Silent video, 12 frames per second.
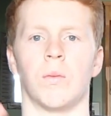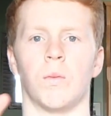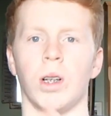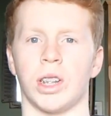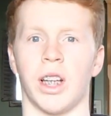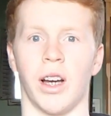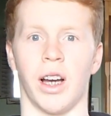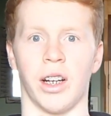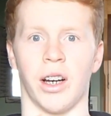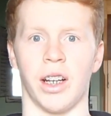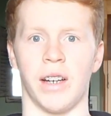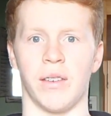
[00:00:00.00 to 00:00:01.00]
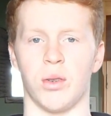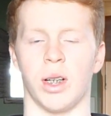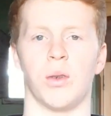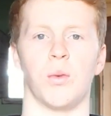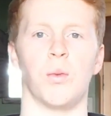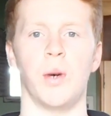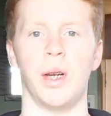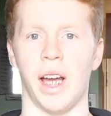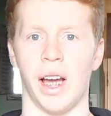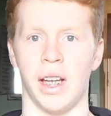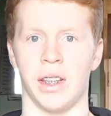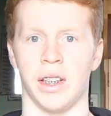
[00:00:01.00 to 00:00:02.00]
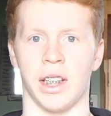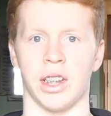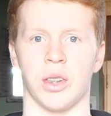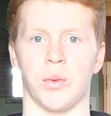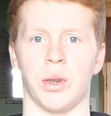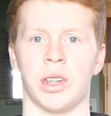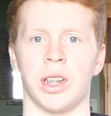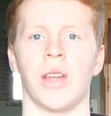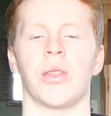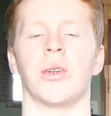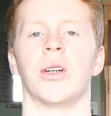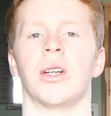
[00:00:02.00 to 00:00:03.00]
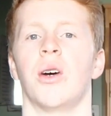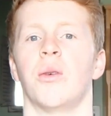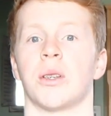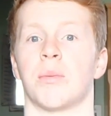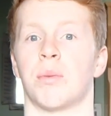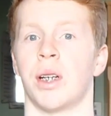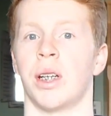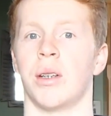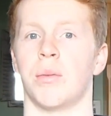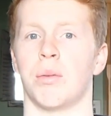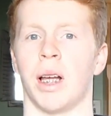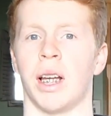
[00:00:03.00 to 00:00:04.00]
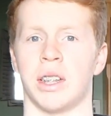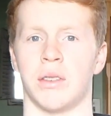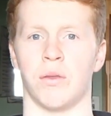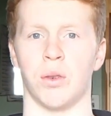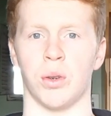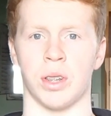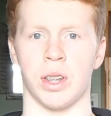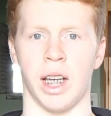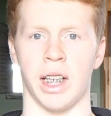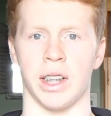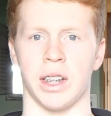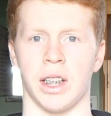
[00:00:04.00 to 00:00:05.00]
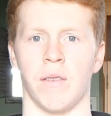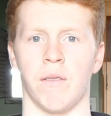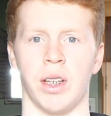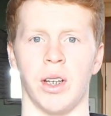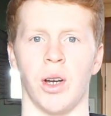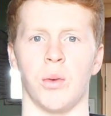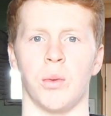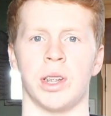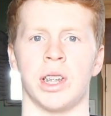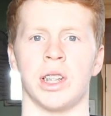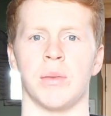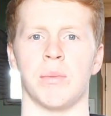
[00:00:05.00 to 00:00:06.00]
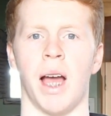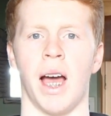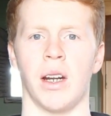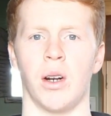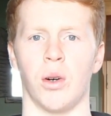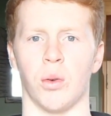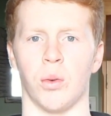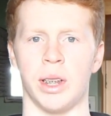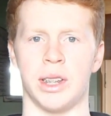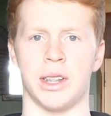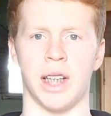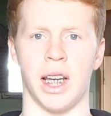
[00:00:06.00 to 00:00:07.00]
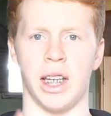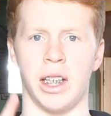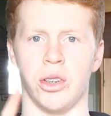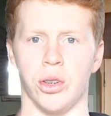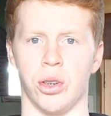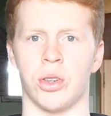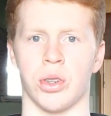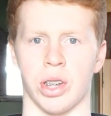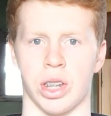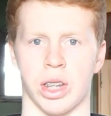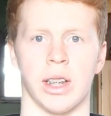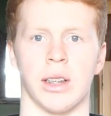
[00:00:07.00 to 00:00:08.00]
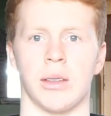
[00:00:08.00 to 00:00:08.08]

What's going on, everyone? We are in the kitchen, which I thought was a pretty good place for today's video, which is about rest day nutrition.